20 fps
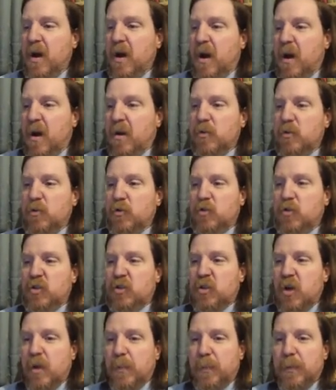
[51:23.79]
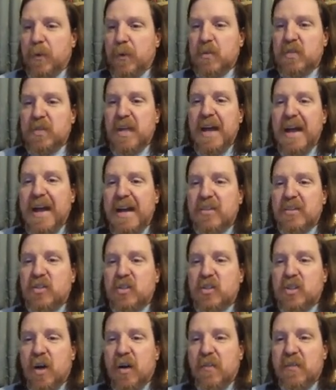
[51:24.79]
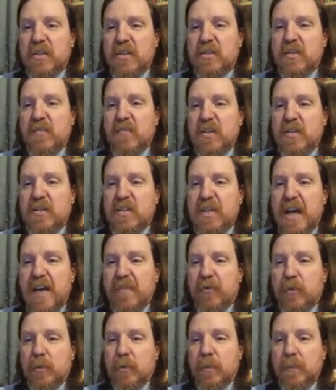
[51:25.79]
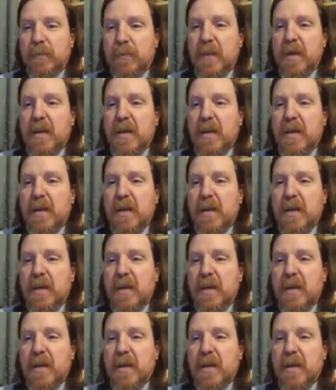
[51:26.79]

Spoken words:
are usurpers and servants of the devil.